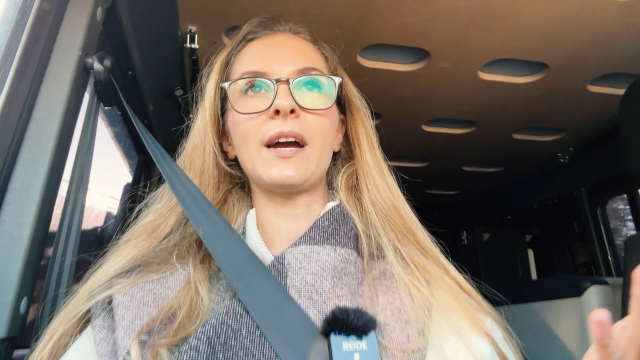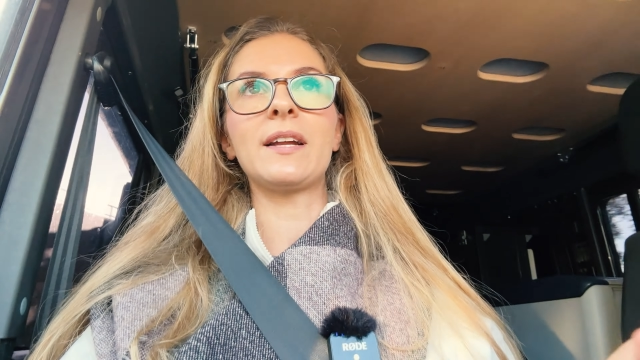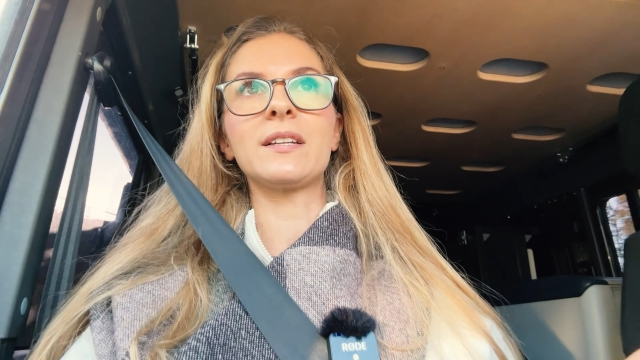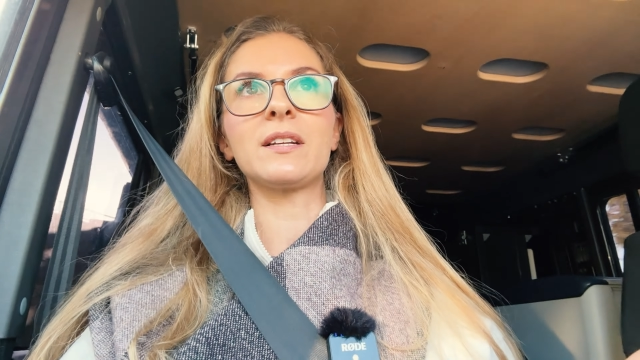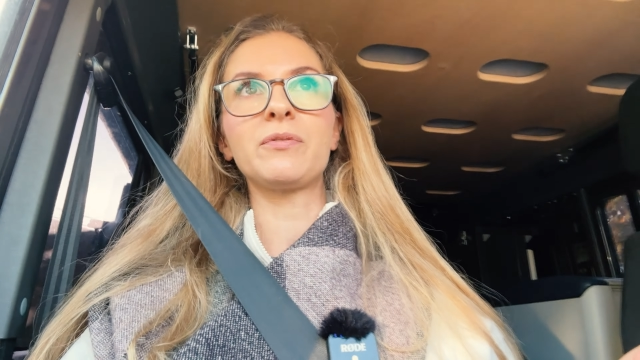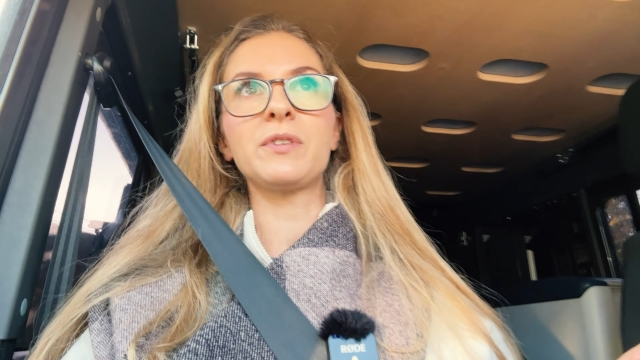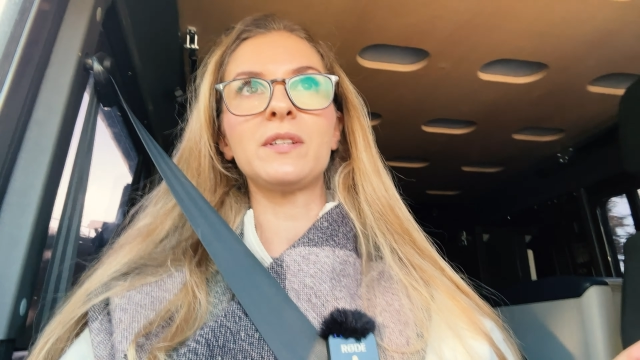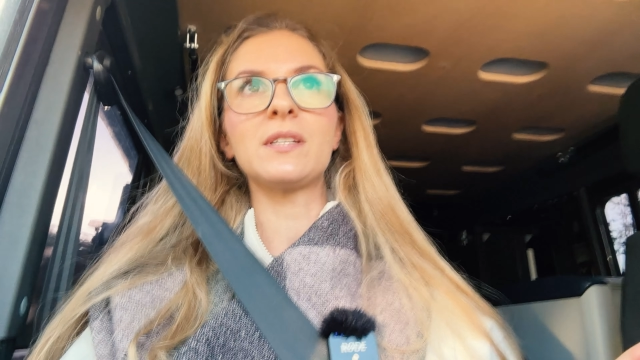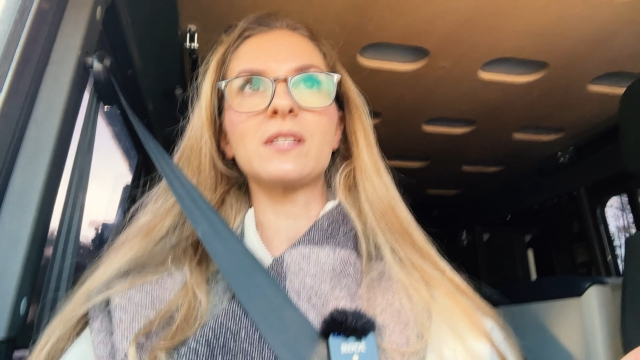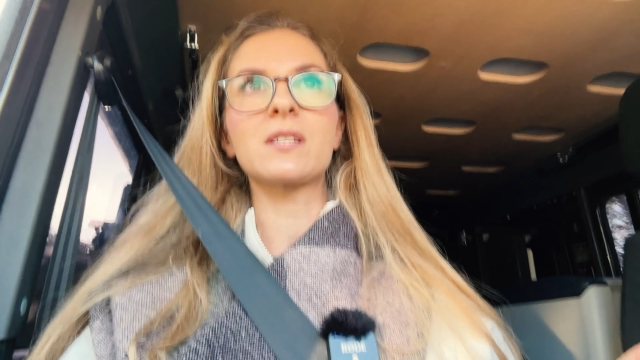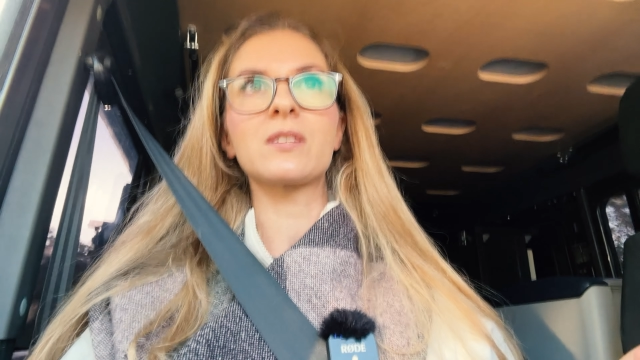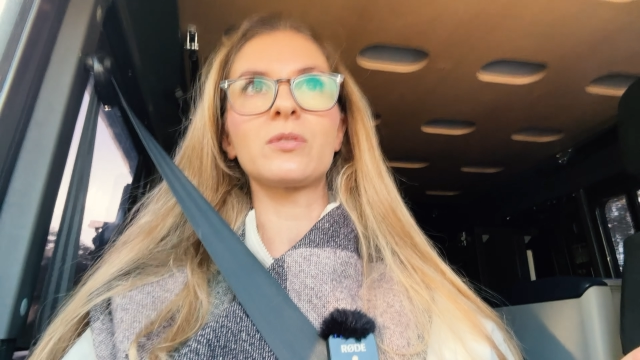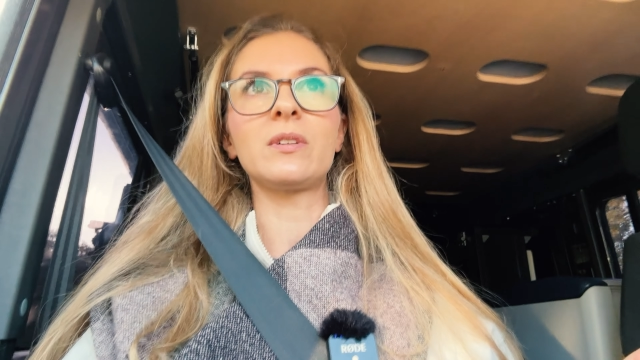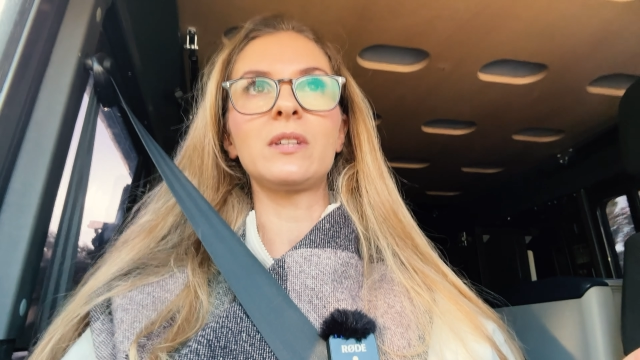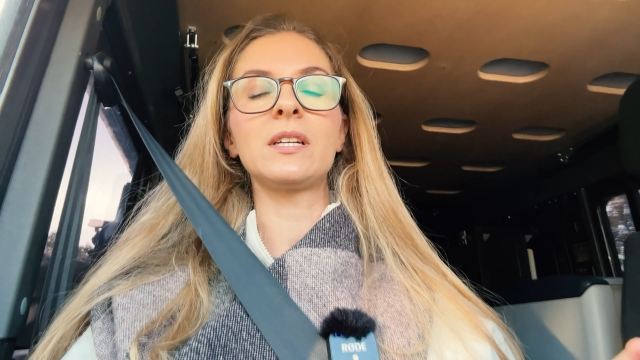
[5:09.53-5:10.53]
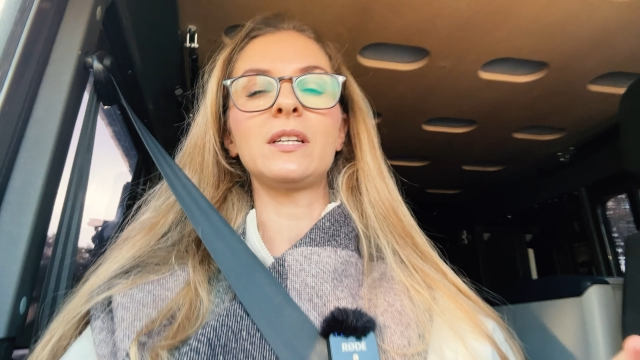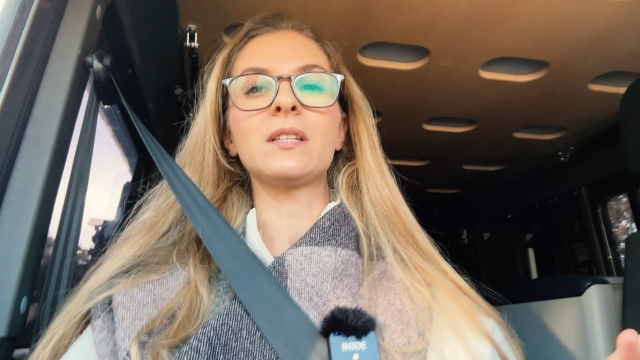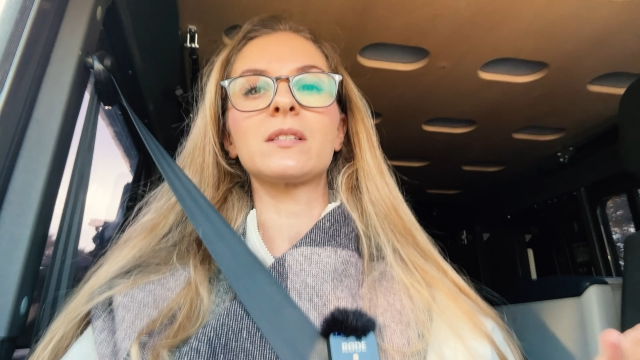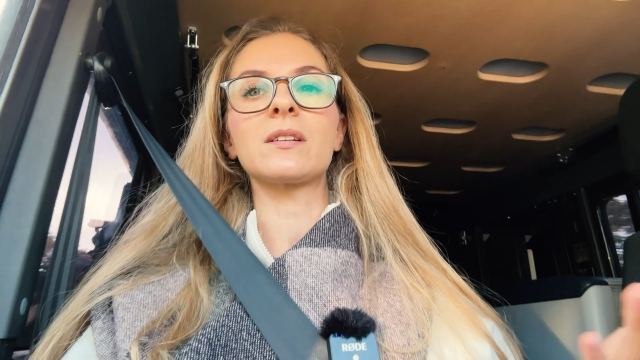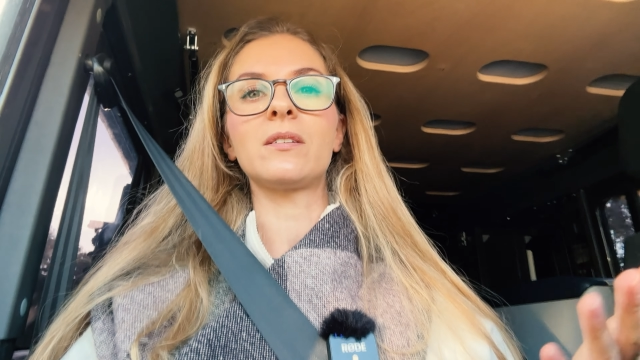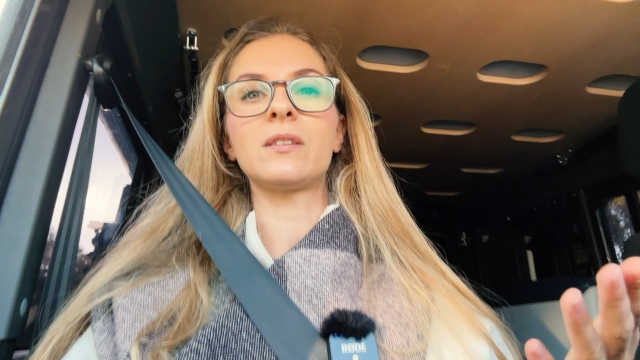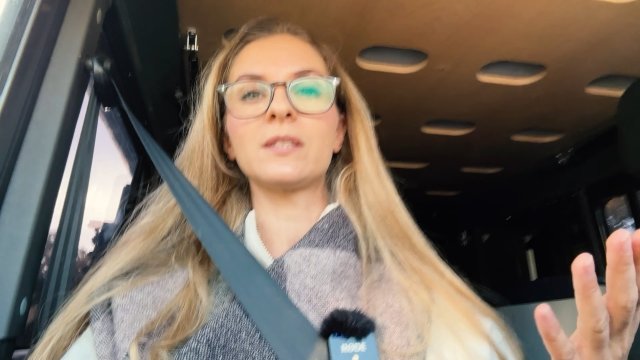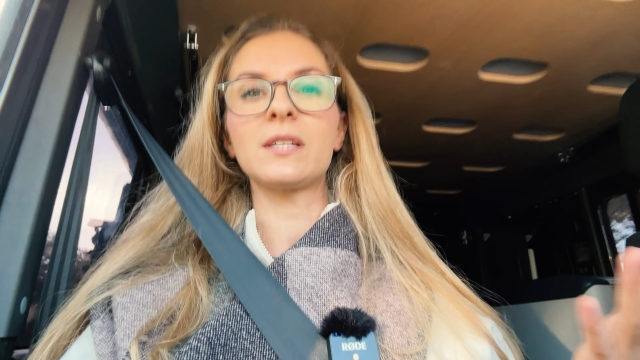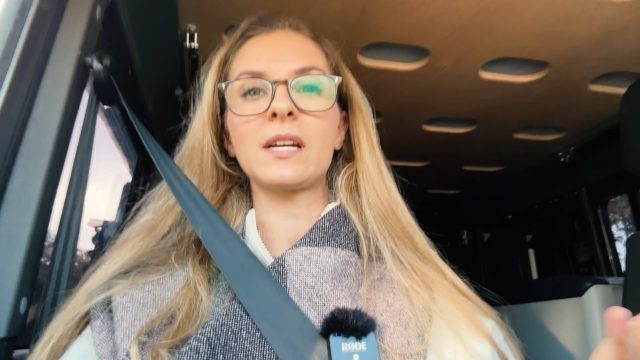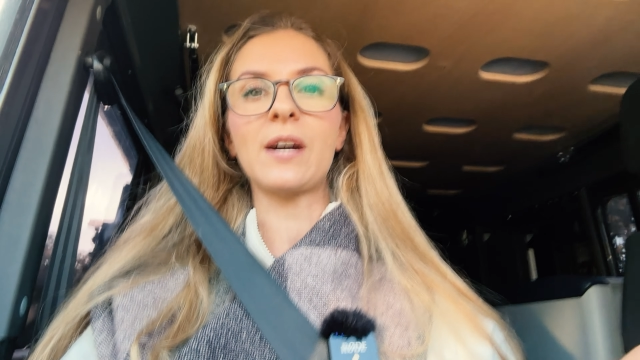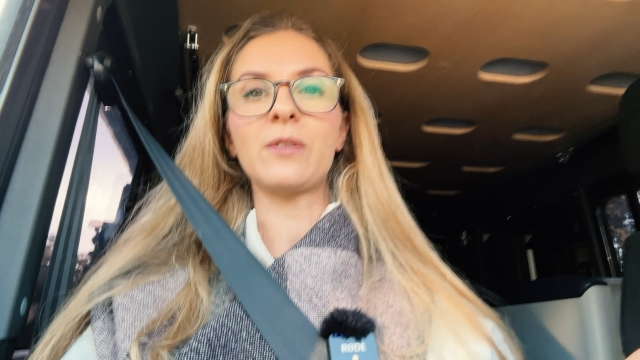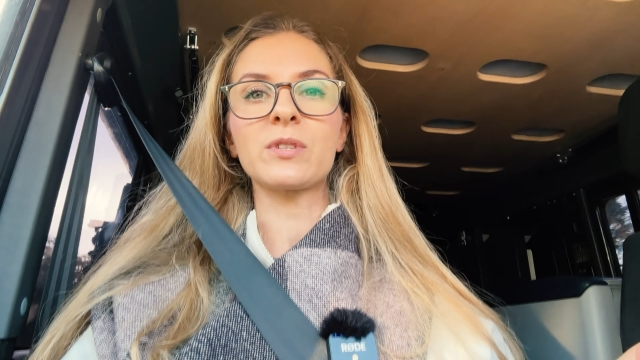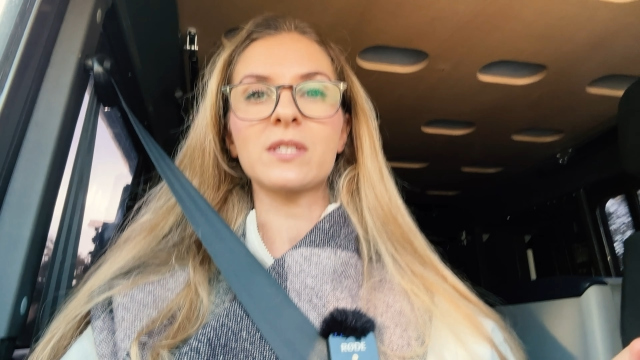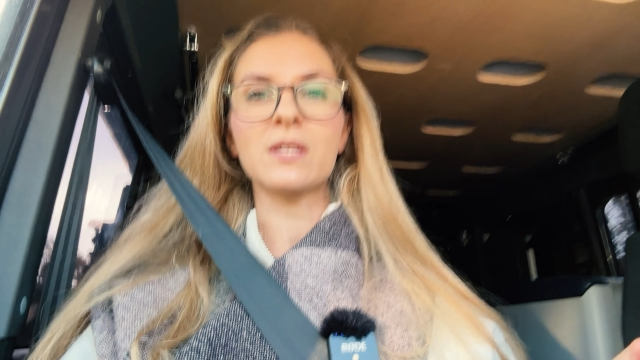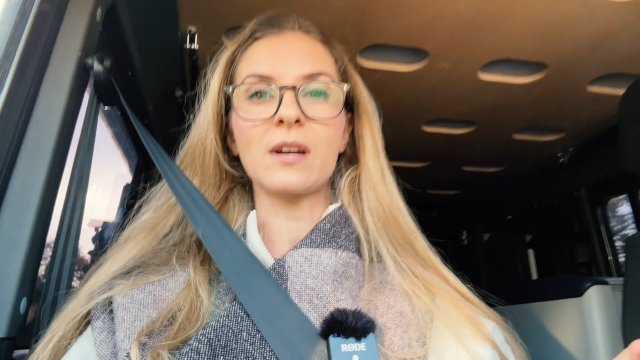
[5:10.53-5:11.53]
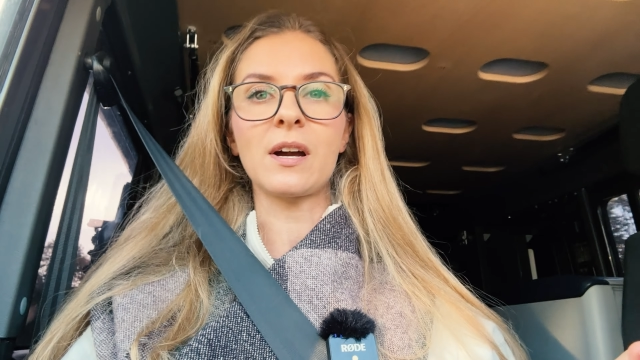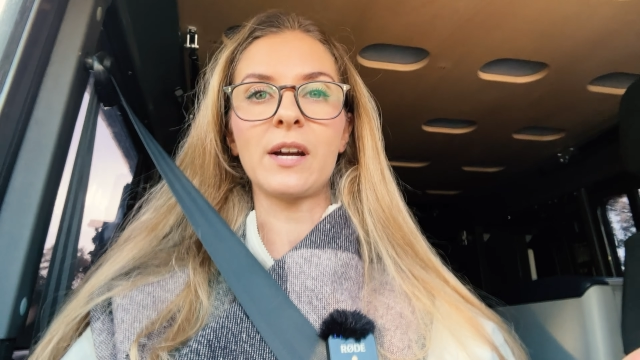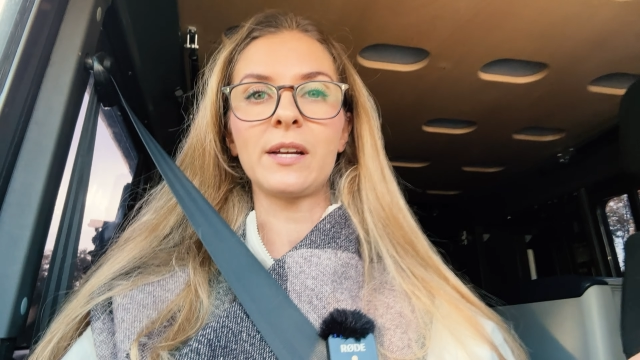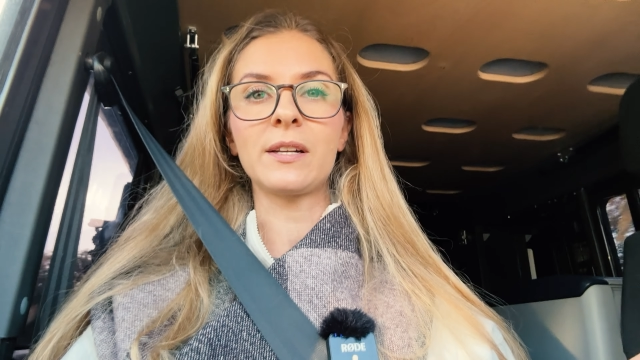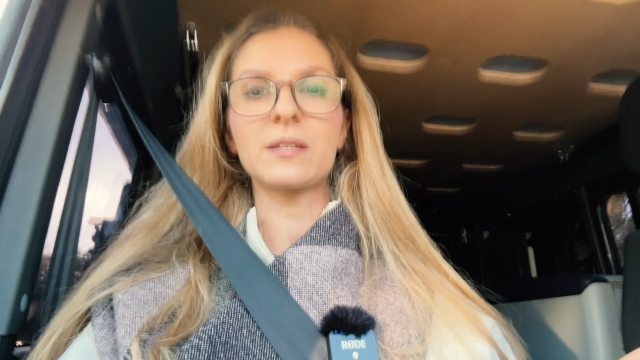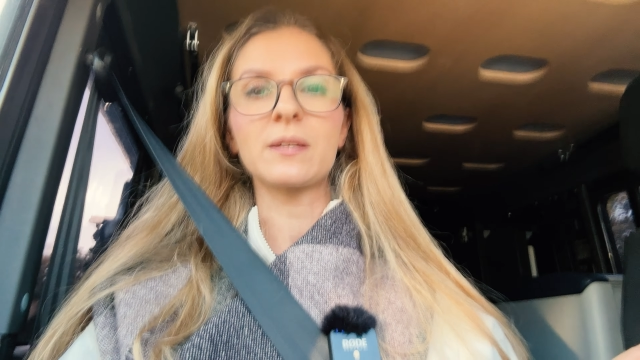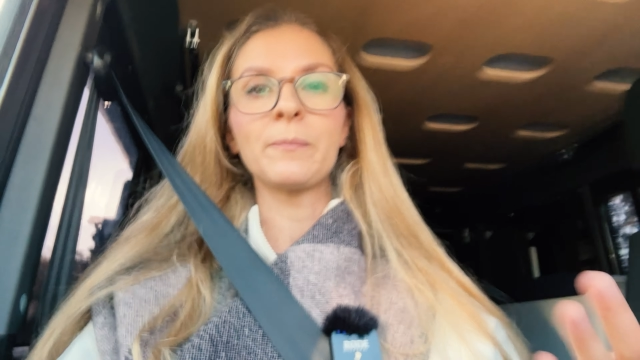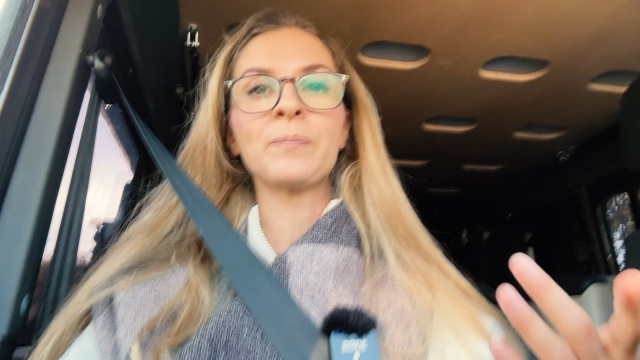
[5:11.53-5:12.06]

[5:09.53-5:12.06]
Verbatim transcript: And if you install it on the outside,